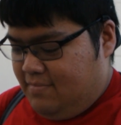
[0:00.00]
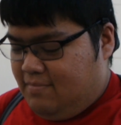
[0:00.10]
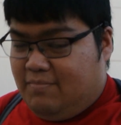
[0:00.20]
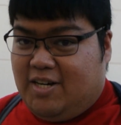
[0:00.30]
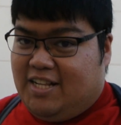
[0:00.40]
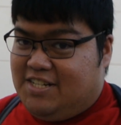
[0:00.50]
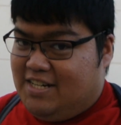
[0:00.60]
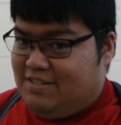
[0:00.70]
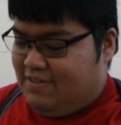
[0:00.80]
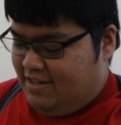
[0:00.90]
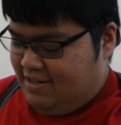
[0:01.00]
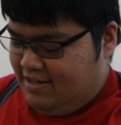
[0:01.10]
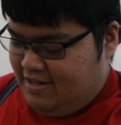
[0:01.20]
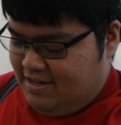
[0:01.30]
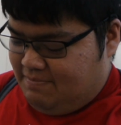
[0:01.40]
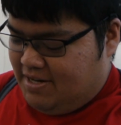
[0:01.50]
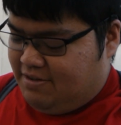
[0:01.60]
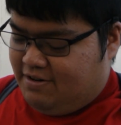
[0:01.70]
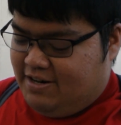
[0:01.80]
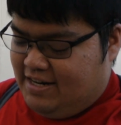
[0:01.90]
I apologize, my
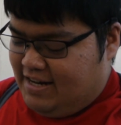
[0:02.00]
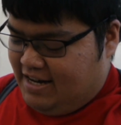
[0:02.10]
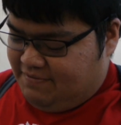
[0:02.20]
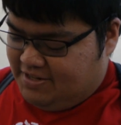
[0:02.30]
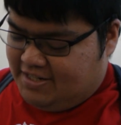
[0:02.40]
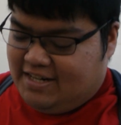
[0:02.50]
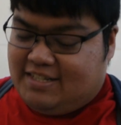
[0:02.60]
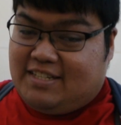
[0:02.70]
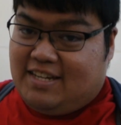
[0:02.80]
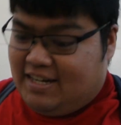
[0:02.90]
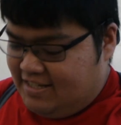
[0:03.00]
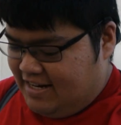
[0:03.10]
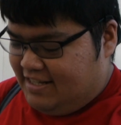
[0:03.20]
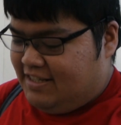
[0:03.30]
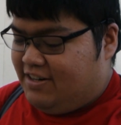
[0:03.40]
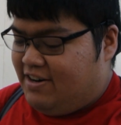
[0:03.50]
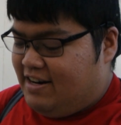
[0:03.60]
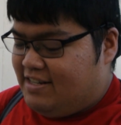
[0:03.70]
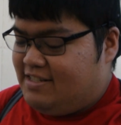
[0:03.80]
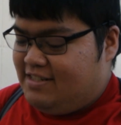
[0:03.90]
throwing game isn't exactly the
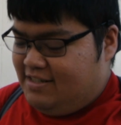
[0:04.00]
greatest.